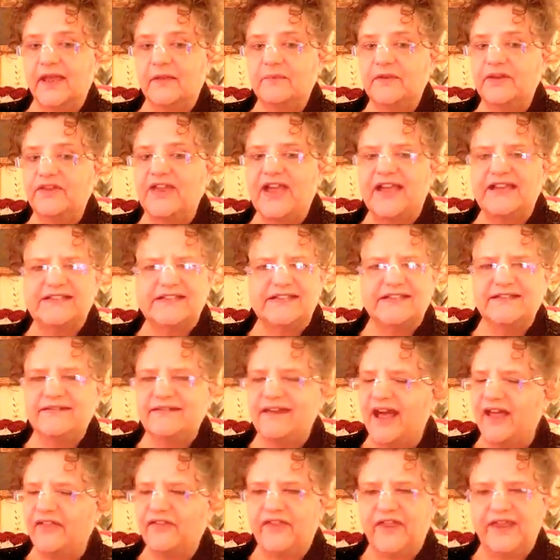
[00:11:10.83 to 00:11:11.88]
But that's
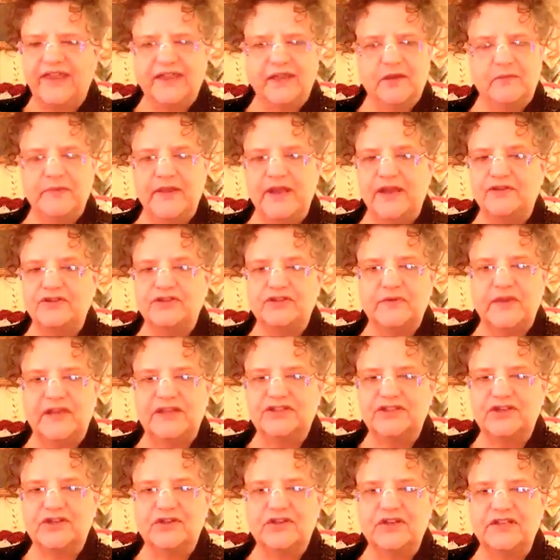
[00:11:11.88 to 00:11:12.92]
nothing compared to
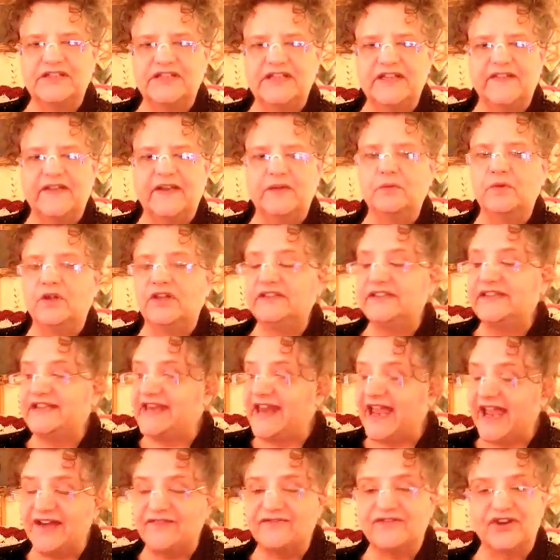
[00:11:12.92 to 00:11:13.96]
eternity that will
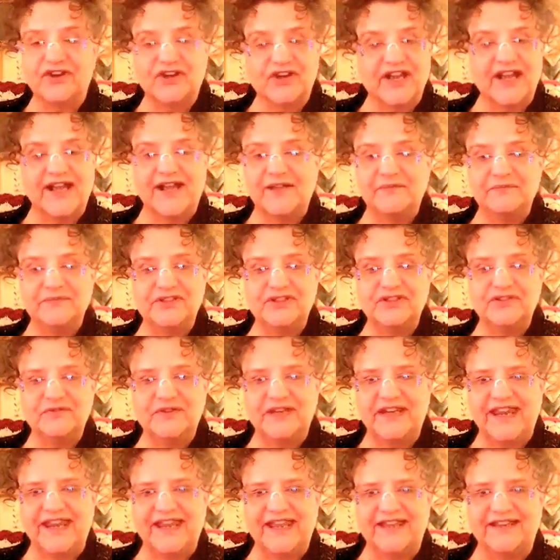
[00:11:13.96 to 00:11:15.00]
never come
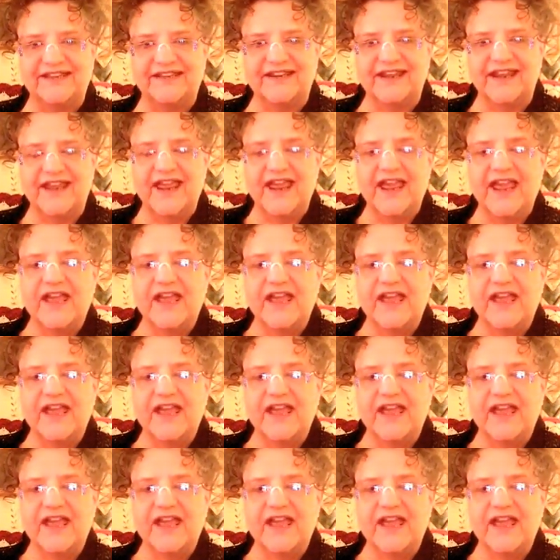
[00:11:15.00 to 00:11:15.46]
to an end.